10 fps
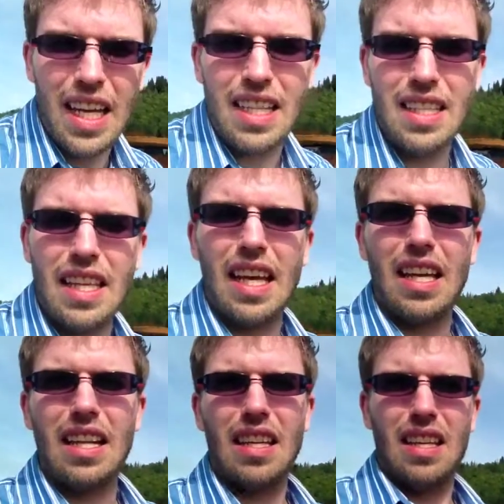is
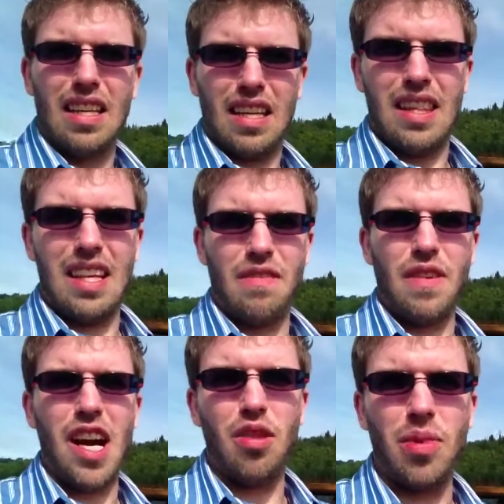that the
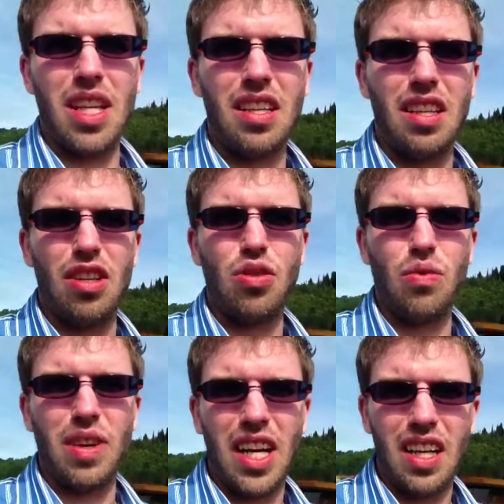environment, the
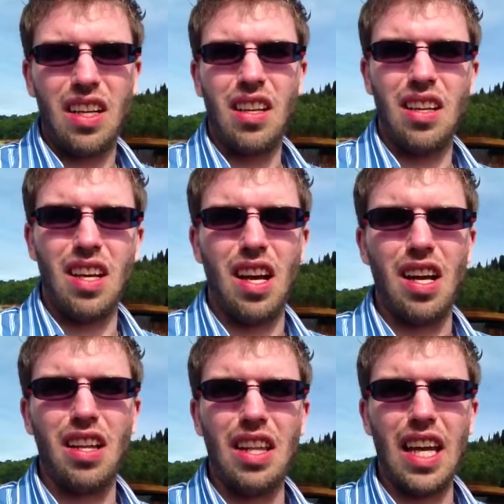terrain
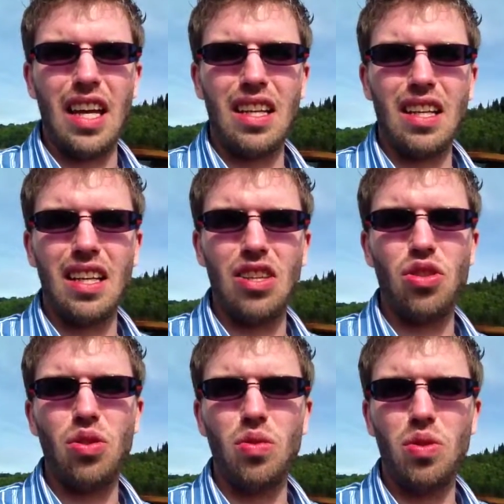that
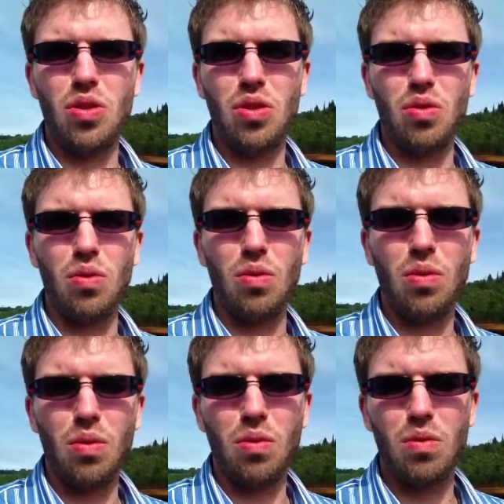is used to
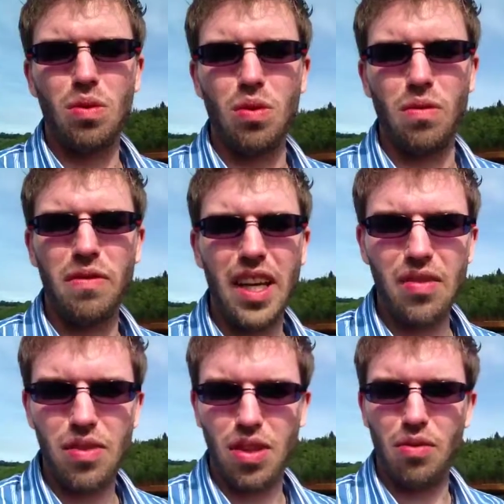
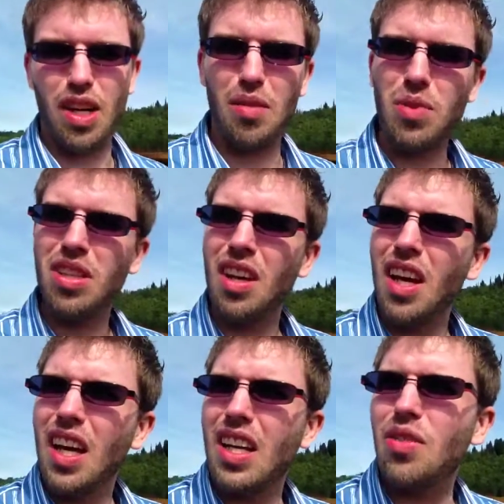flavor the grapes
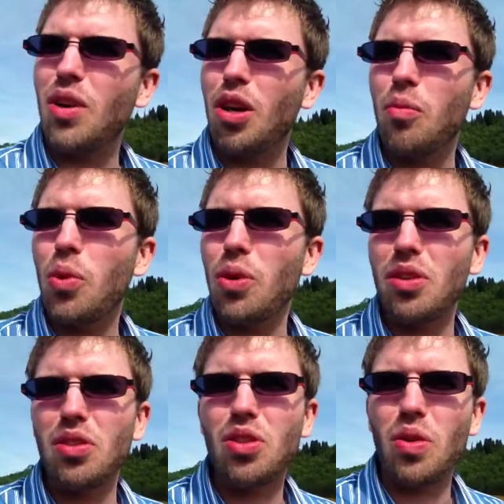is very
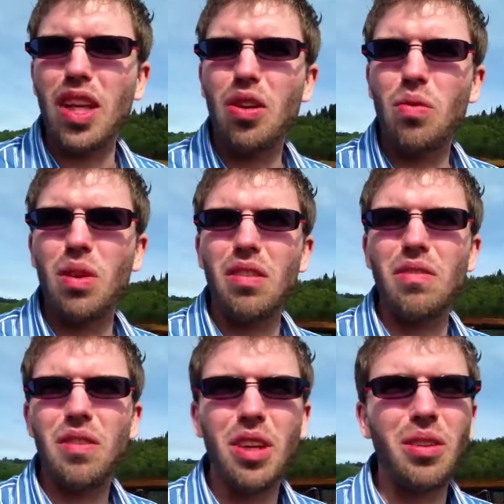important. So they don't want to
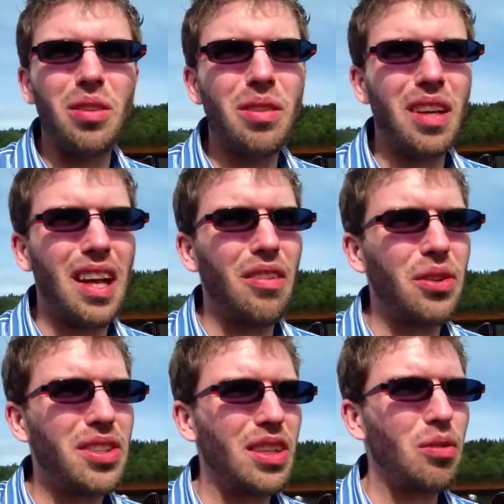fill
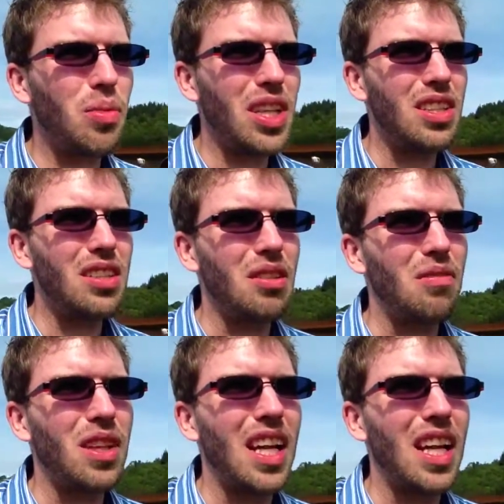every single piece of